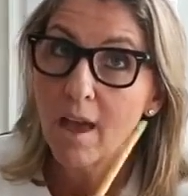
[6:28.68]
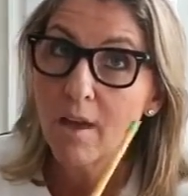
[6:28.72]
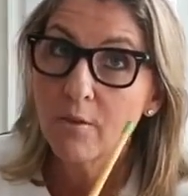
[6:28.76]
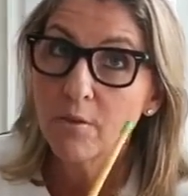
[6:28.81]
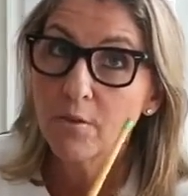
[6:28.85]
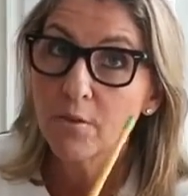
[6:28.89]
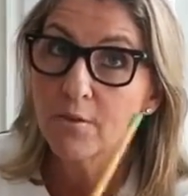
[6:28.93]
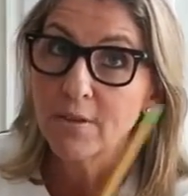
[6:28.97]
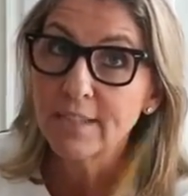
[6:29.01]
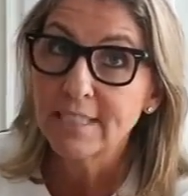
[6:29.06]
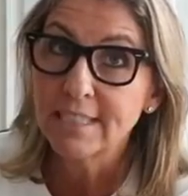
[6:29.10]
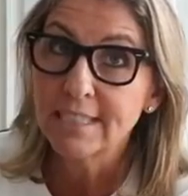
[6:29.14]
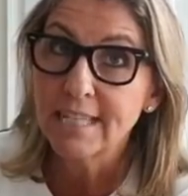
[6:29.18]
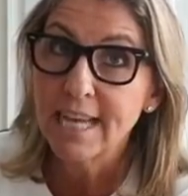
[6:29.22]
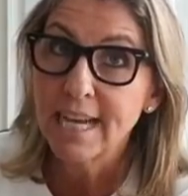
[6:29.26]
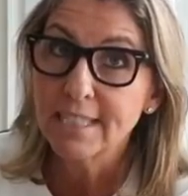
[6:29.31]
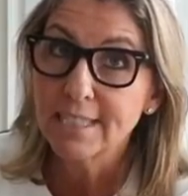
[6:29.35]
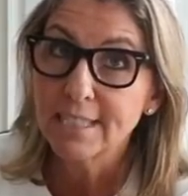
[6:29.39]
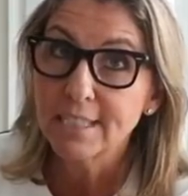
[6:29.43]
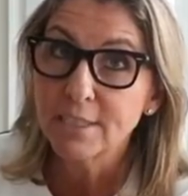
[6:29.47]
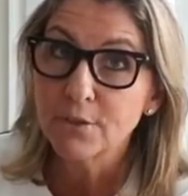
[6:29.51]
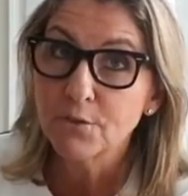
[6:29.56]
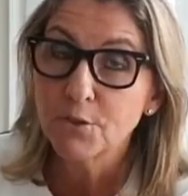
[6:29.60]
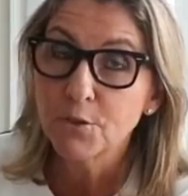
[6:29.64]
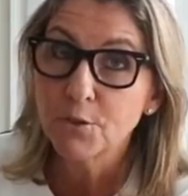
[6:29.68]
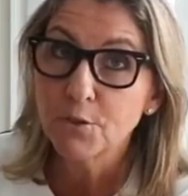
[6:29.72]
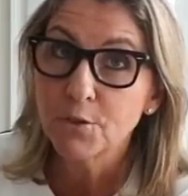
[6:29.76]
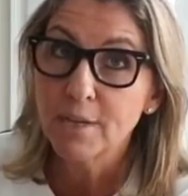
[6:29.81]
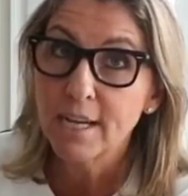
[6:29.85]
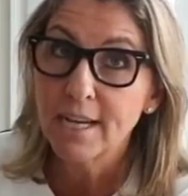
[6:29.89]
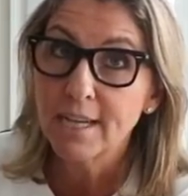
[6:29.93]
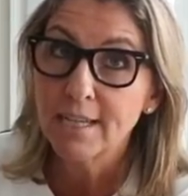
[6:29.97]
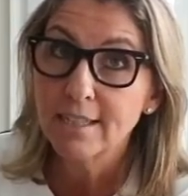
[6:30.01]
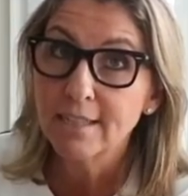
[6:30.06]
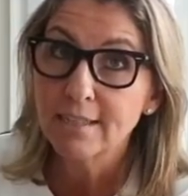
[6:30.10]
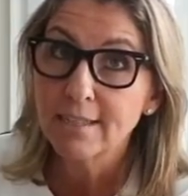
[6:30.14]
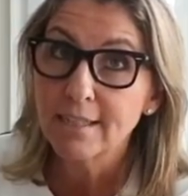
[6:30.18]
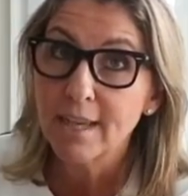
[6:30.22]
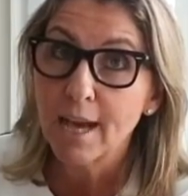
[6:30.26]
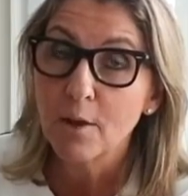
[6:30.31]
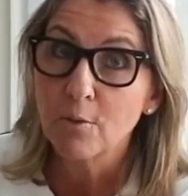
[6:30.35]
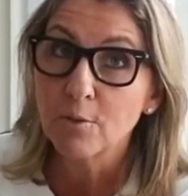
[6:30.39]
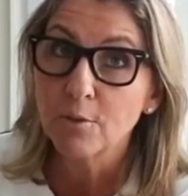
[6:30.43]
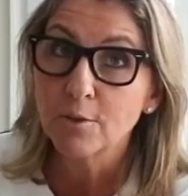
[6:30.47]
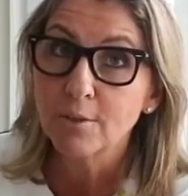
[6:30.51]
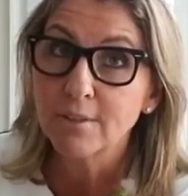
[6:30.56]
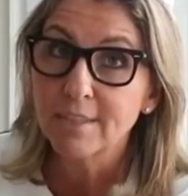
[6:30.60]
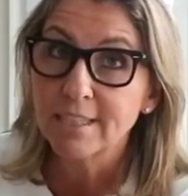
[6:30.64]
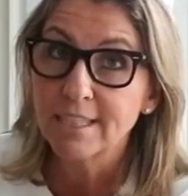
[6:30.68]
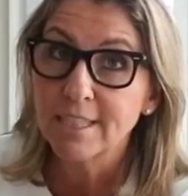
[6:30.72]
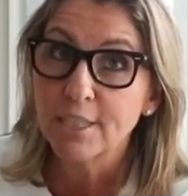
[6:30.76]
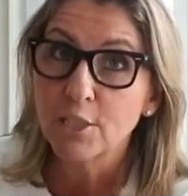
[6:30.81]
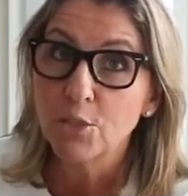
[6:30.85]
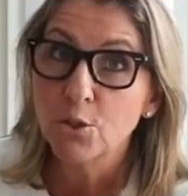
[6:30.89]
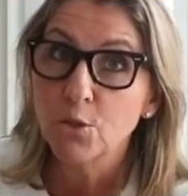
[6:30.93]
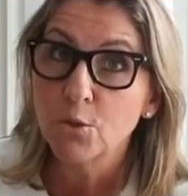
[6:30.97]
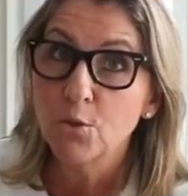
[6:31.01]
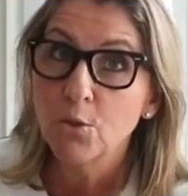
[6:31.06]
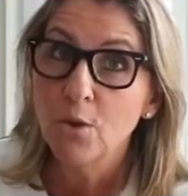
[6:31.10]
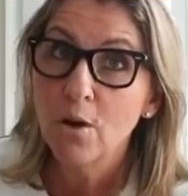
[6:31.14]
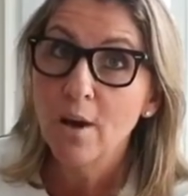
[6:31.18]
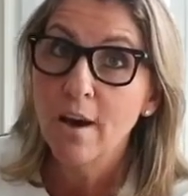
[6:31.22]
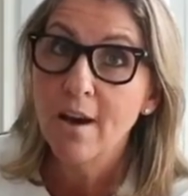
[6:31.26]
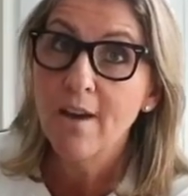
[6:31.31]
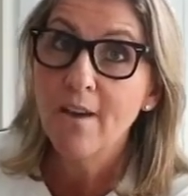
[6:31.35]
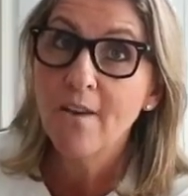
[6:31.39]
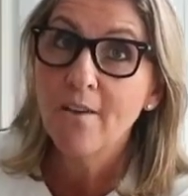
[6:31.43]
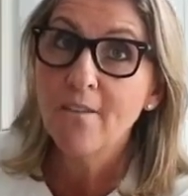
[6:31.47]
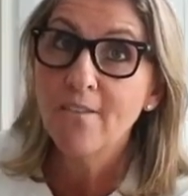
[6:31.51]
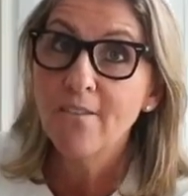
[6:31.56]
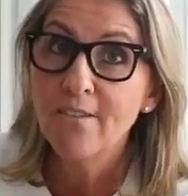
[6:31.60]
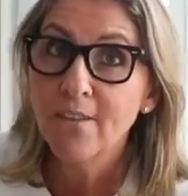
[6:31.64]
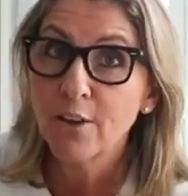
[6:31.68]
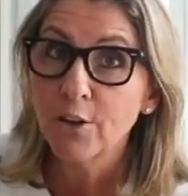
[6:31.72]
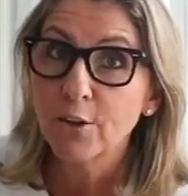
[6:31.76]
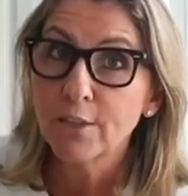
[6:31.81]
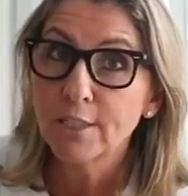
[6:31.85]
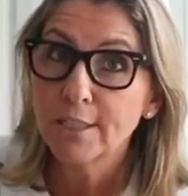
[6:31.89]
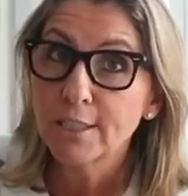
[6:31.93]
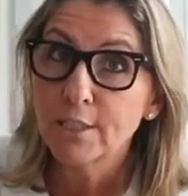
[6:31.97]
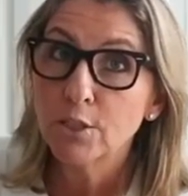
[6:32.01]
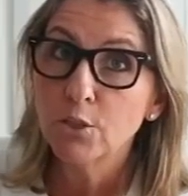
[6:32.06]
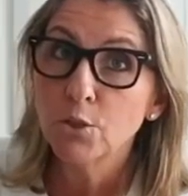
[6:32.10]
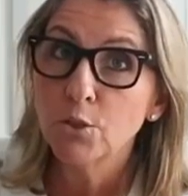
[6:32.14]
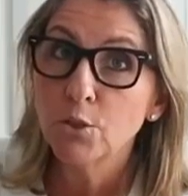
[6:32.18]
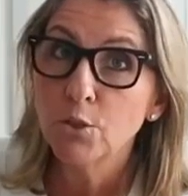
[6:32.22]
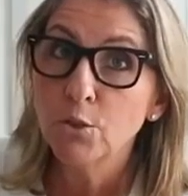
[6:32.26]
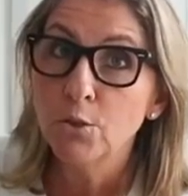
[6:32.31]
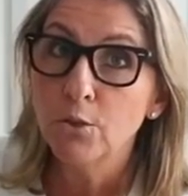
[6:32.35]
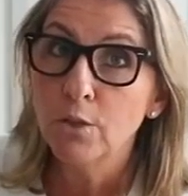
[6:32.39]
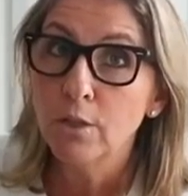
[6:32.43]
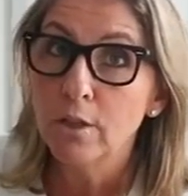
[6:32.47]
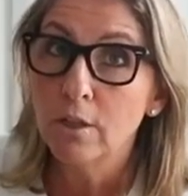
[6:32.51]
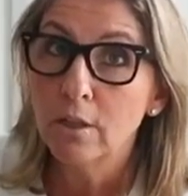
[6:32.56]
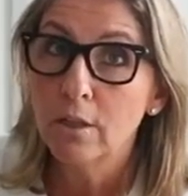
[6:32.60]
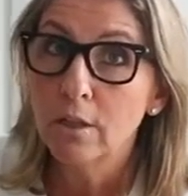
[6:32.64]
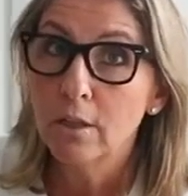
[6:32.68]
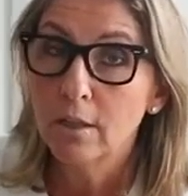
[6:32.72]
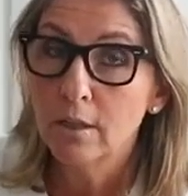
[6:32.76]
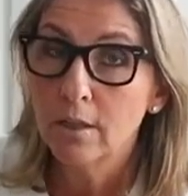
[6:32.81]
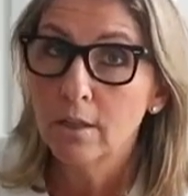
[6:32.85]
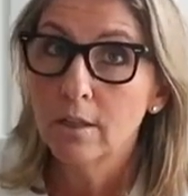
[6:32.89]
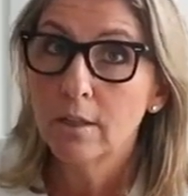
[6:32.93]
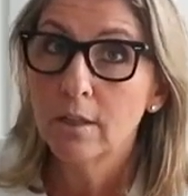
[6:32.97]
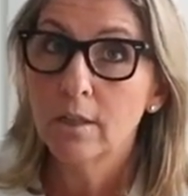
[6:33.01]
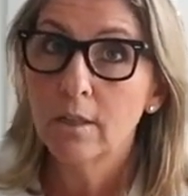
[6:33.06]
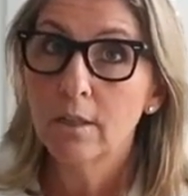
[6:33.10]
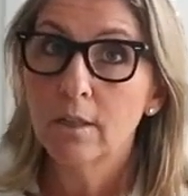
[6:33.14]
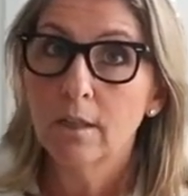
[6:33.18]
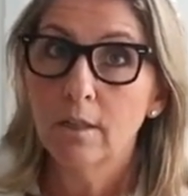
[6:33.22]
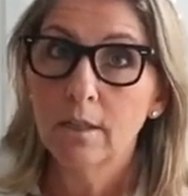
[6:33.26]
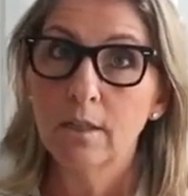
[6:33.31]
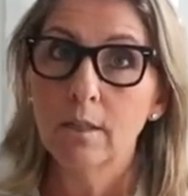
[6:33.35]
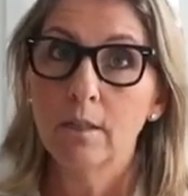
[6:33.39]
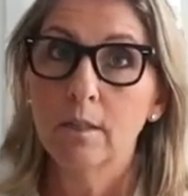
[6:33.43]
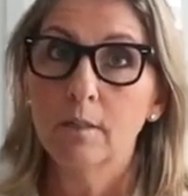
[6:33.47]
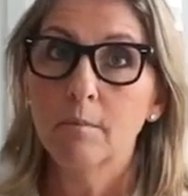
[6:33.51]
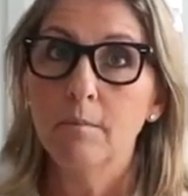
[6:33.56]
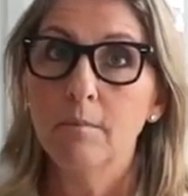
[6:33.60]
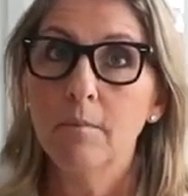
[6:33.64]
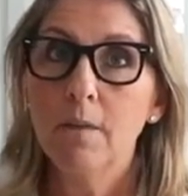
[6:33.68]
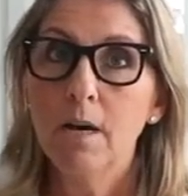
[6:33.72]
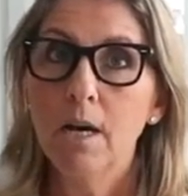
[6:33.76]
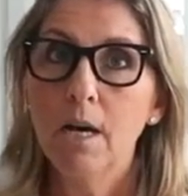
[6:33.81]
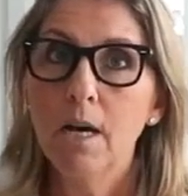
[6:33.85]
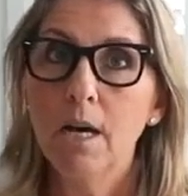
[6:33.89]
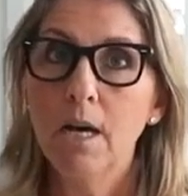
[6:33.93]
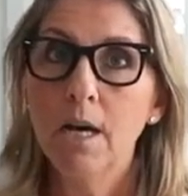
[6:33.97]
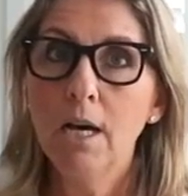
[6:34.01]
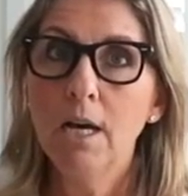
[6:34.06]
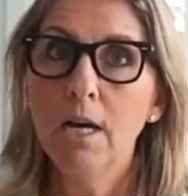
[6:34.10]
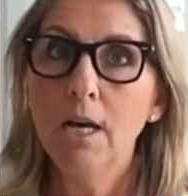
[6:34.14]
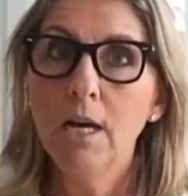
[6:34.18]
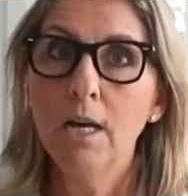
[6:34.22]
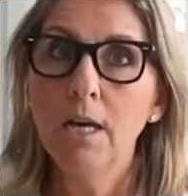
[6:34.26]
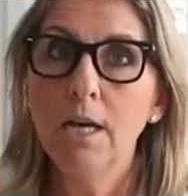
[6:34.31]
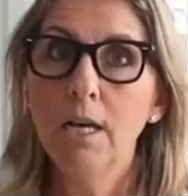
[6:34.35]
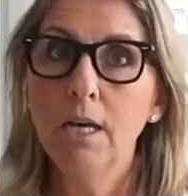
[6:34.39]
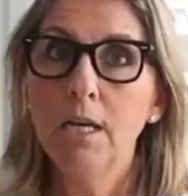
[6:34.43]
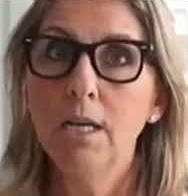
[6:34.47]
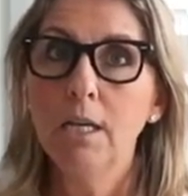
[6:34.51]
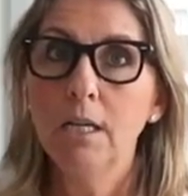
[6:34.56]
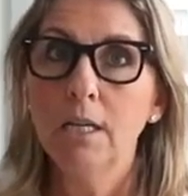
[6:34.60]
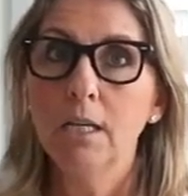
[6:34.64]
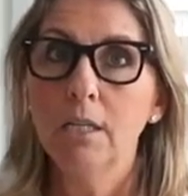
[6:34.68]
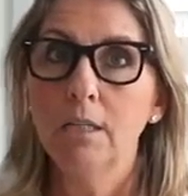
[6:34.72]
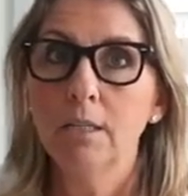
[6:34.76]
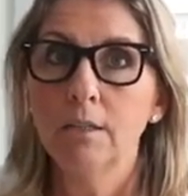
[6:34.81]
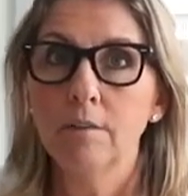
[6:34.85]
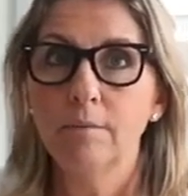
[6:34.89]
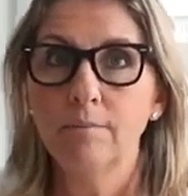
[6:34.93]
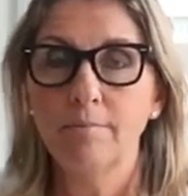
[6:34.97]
Have a fantastic few days. I will see you very soon. Bye.